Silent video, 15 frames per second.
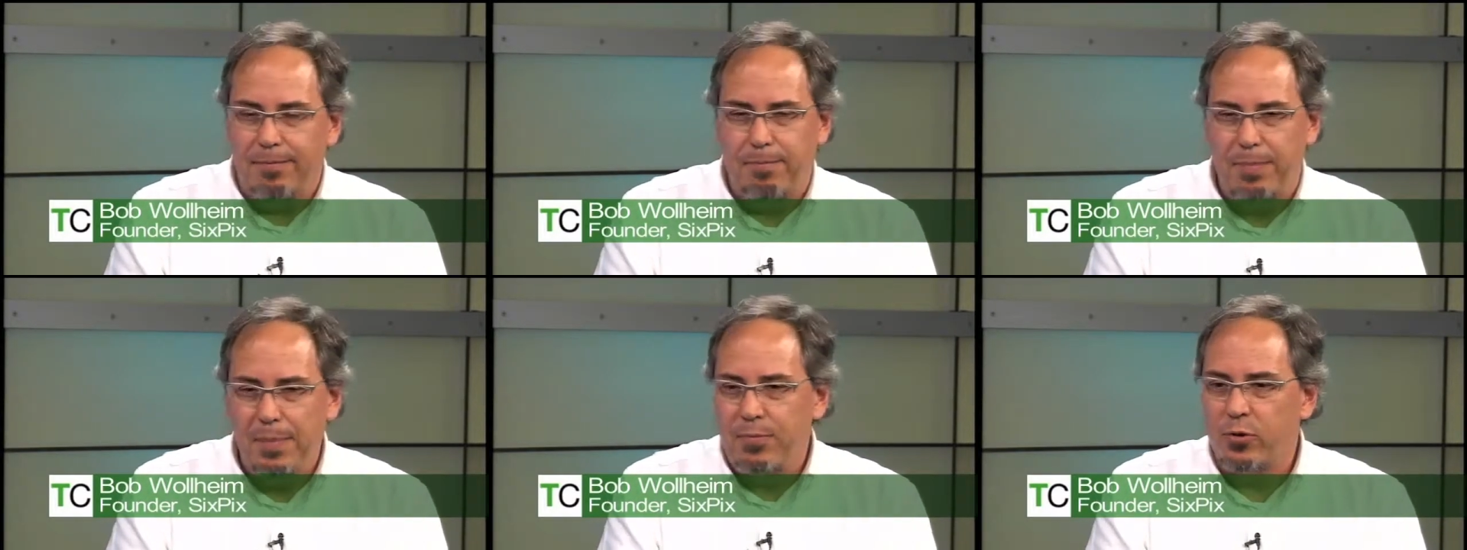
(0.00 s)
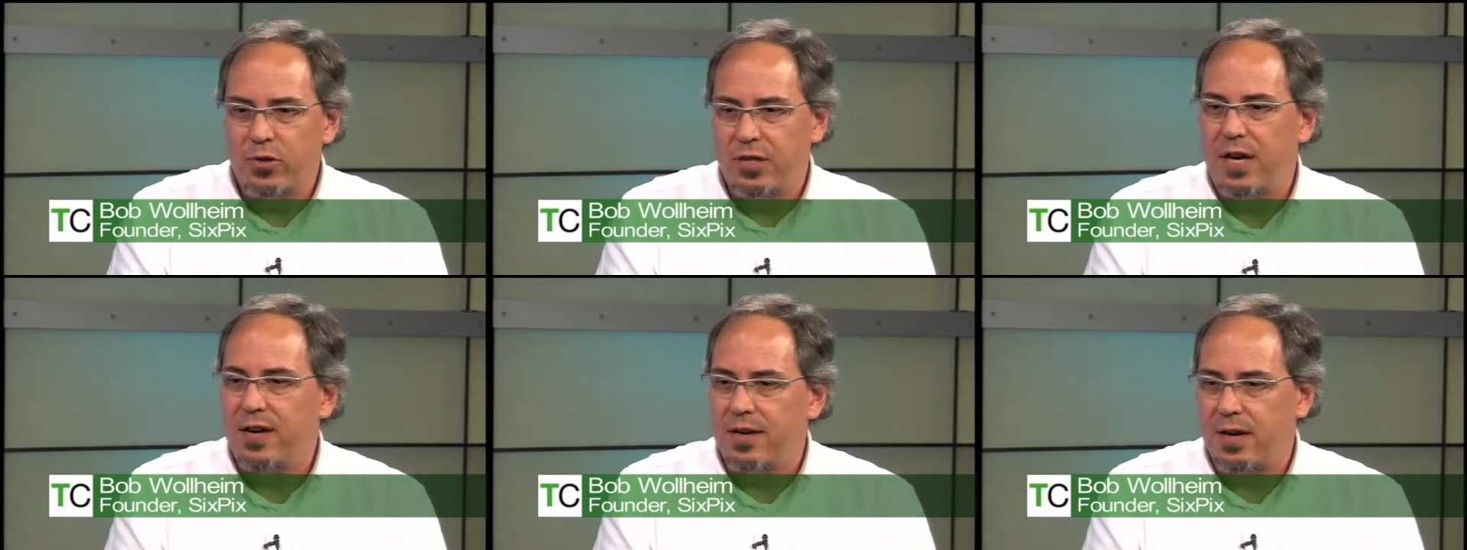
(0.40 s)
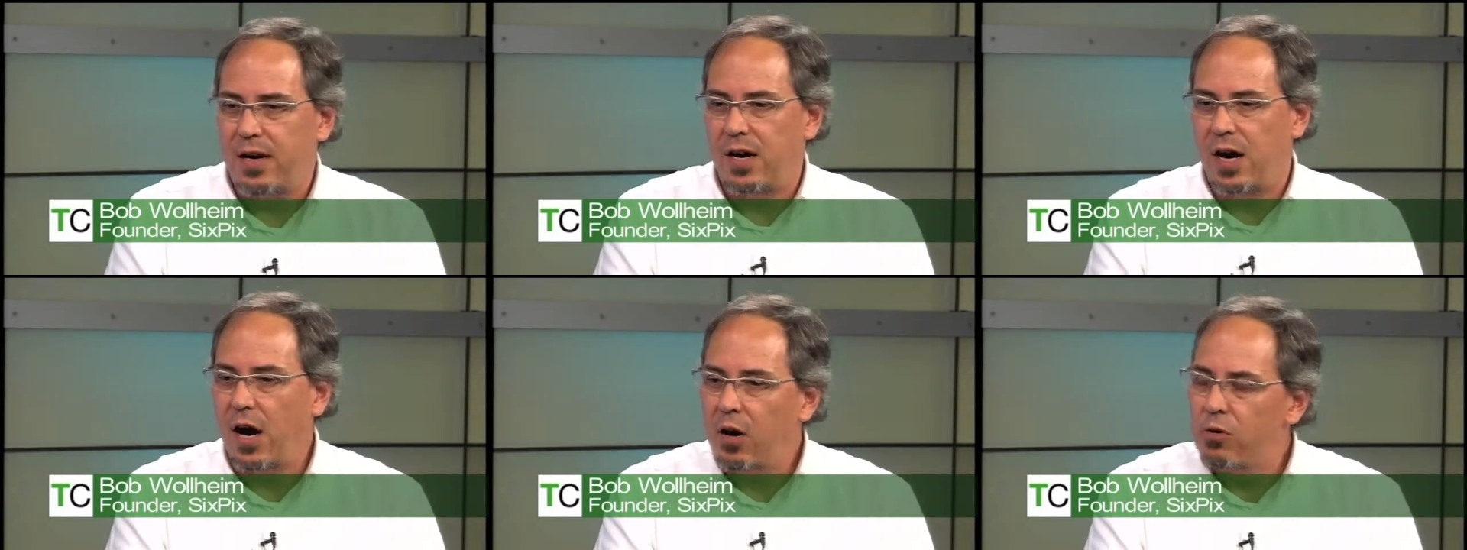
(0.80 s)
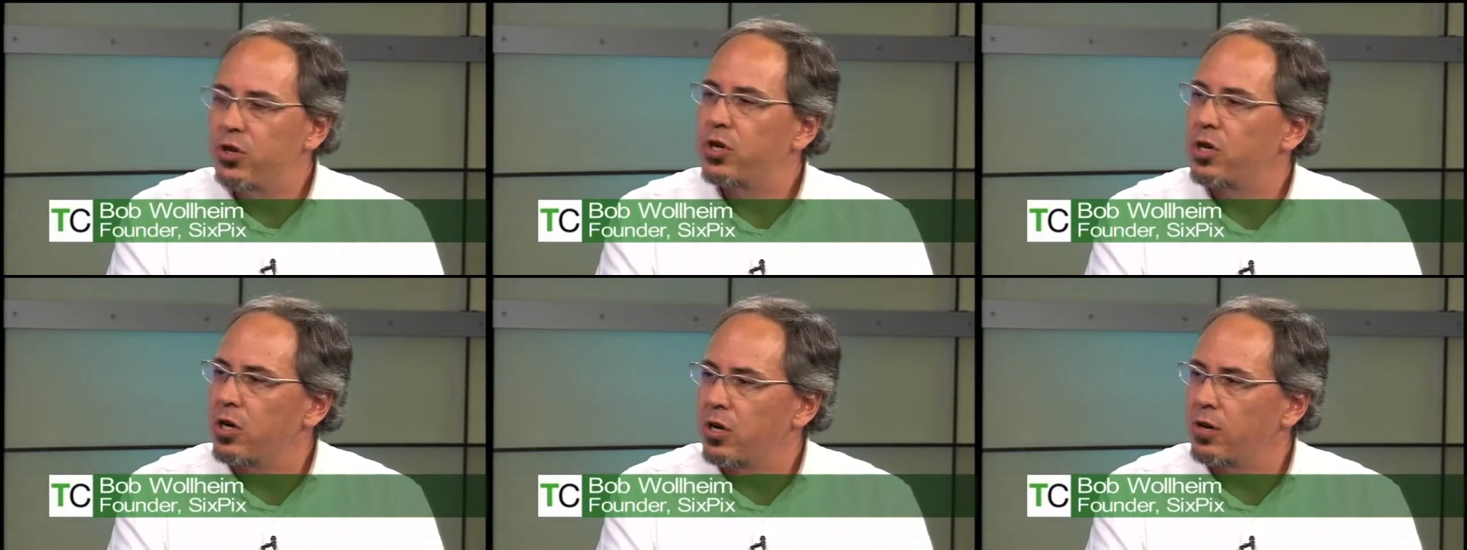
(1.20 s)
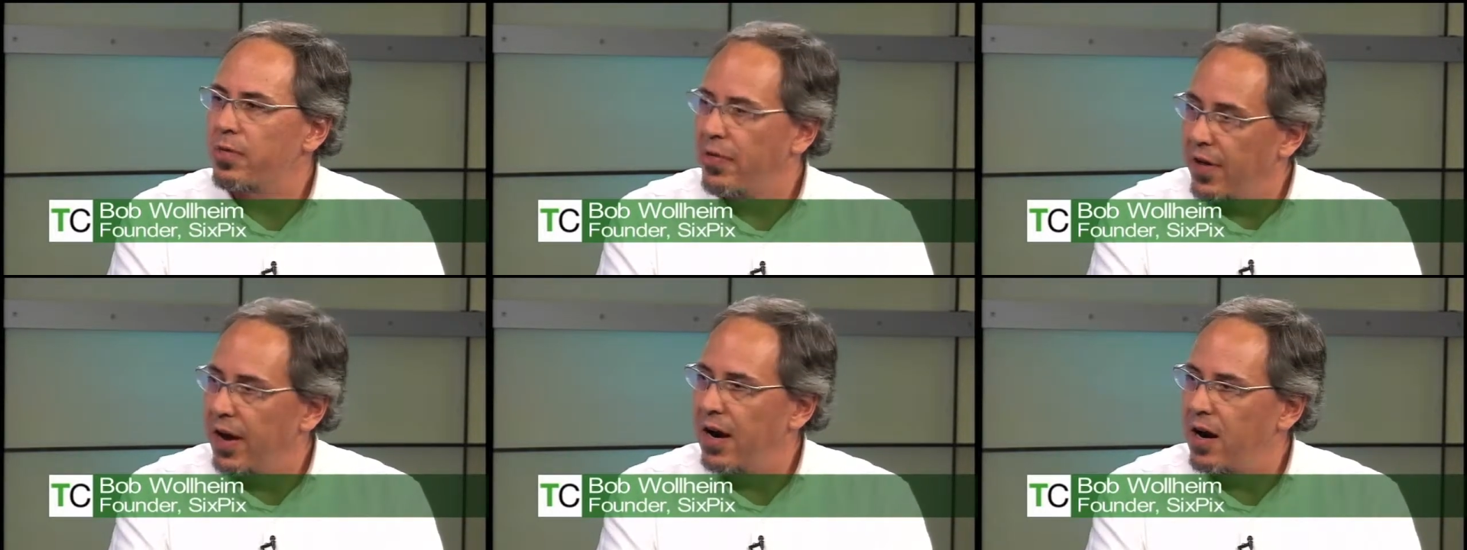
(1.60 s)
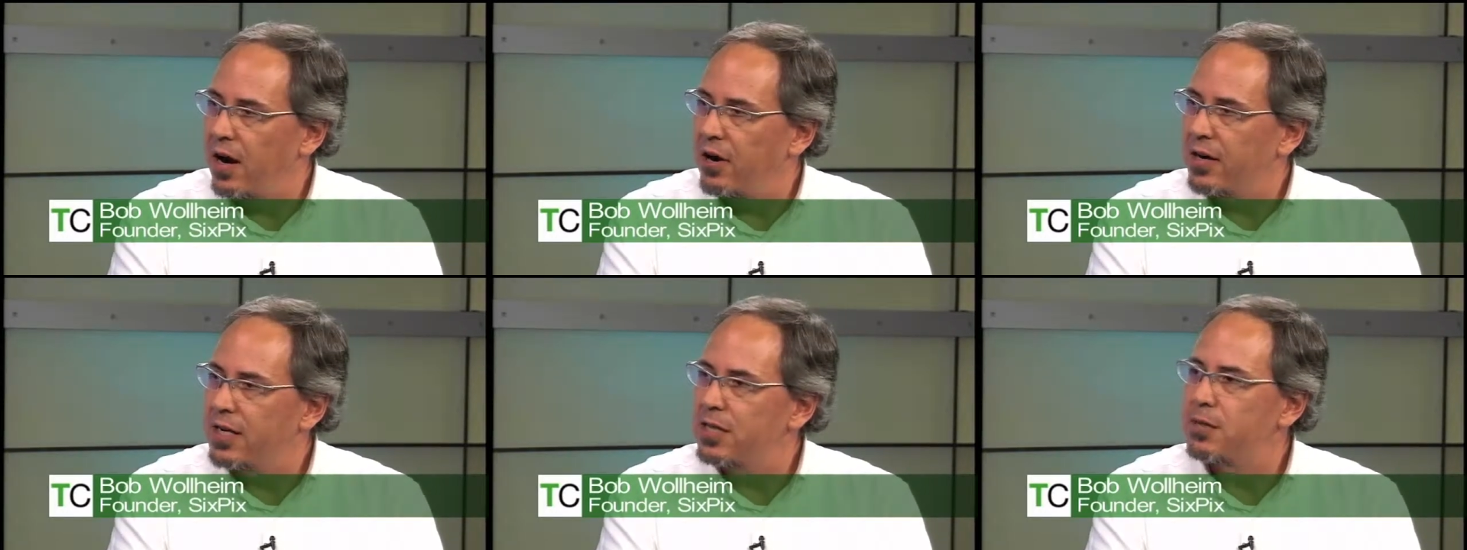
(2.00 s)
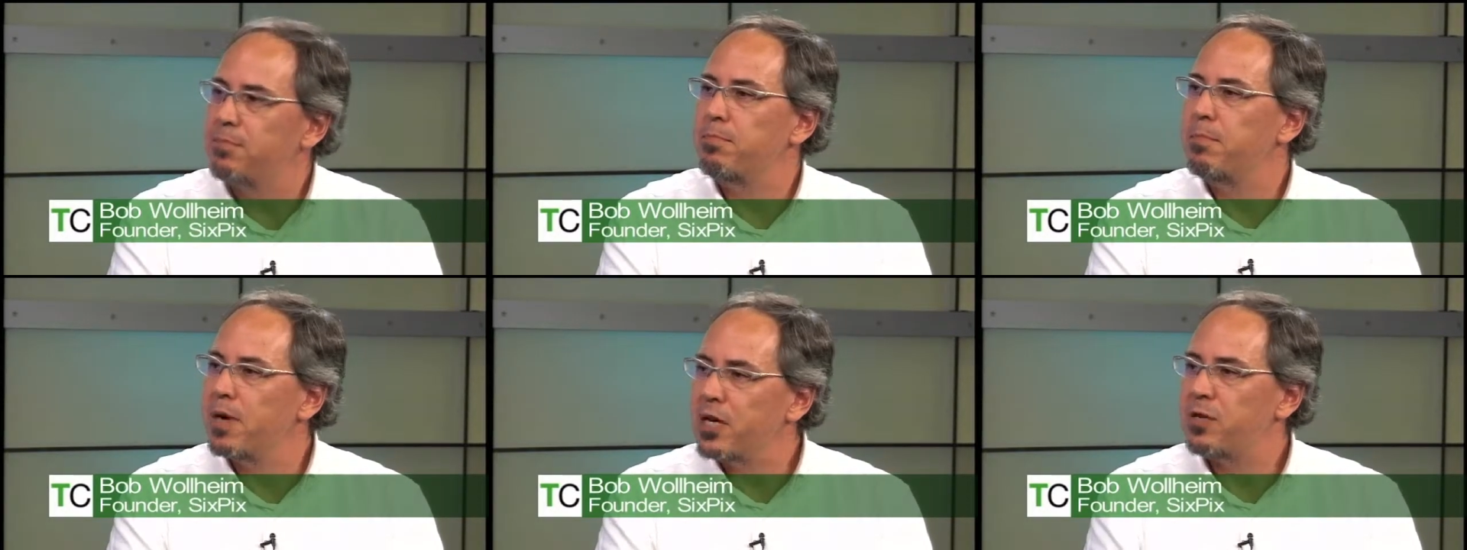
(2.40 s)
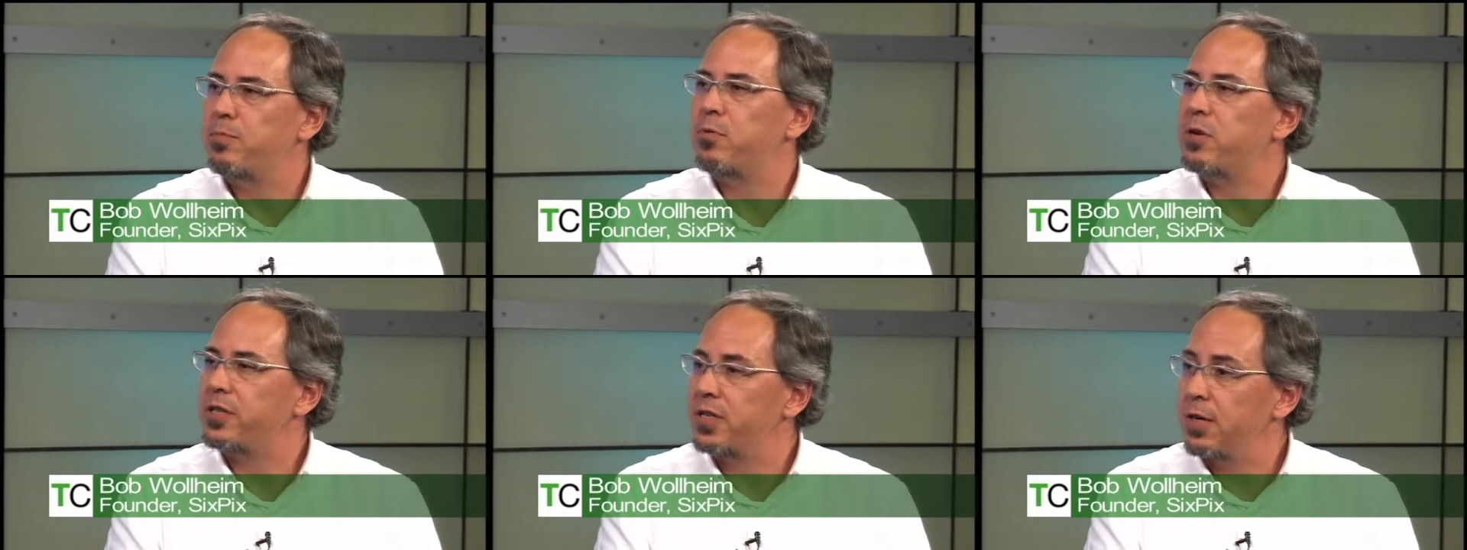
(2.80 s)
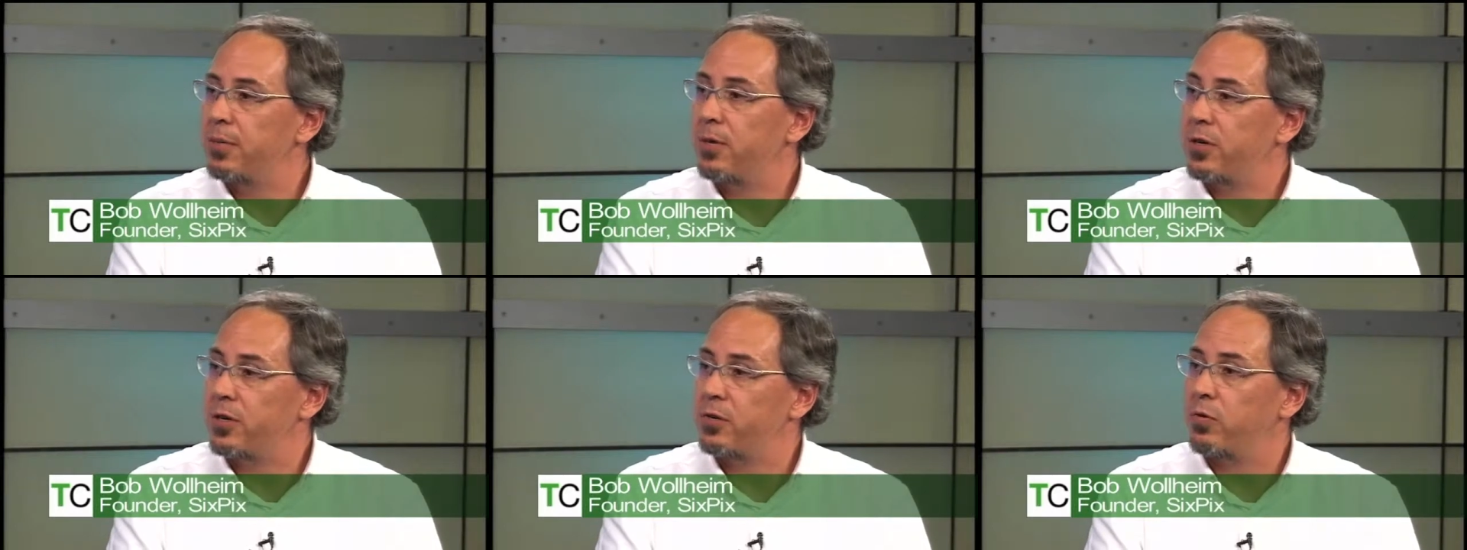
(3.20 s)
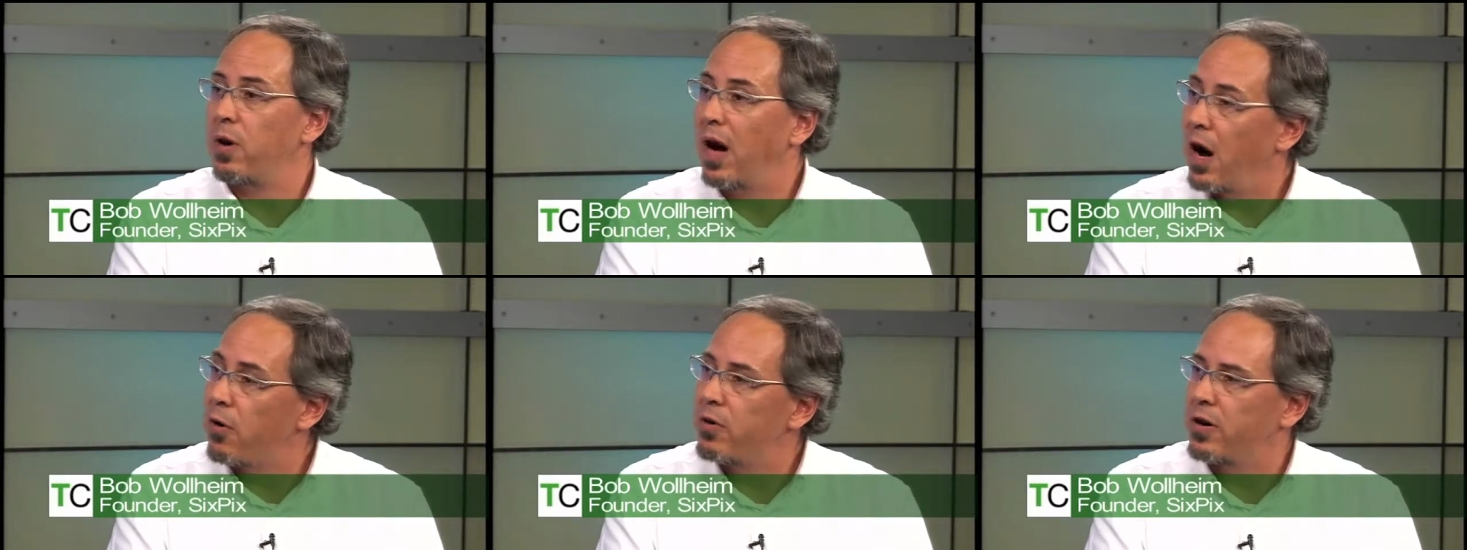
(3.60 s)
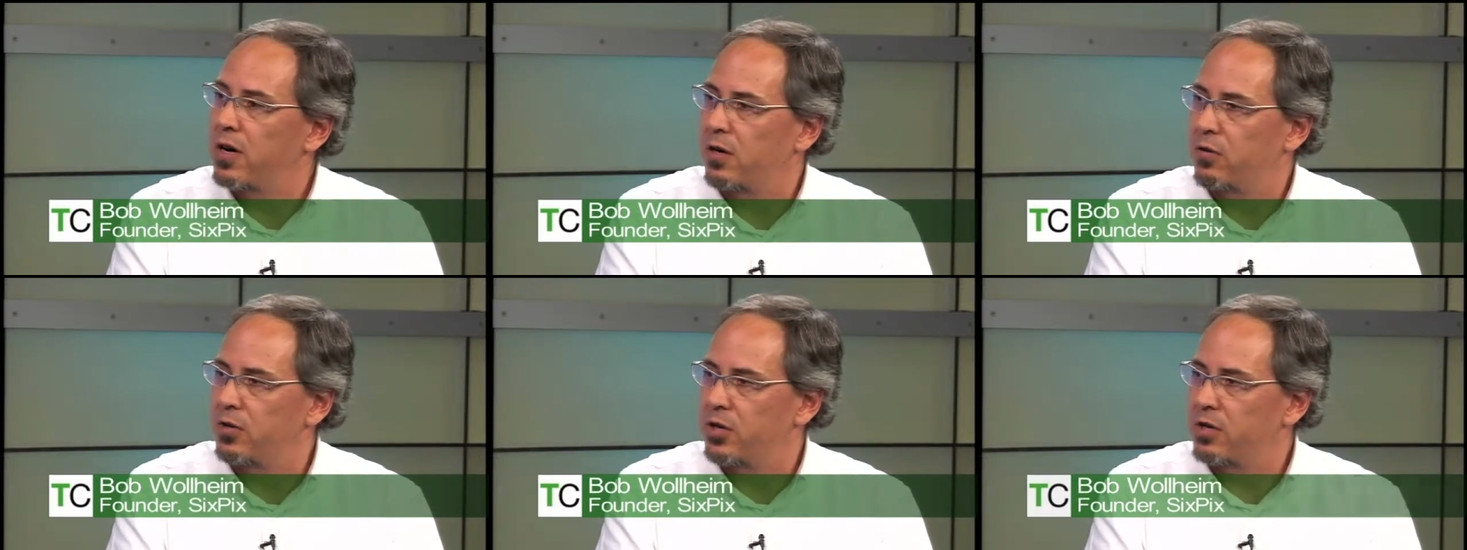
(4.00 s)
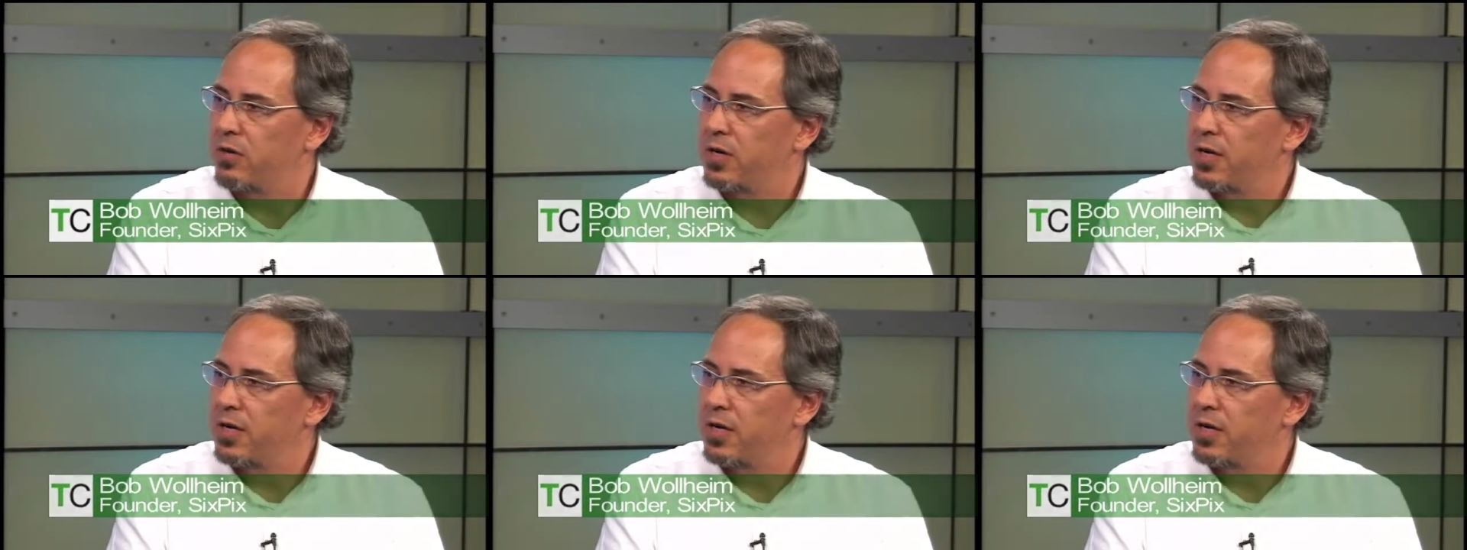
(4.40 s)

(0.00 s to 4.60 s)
People say the culture there it's much more similar to our culture.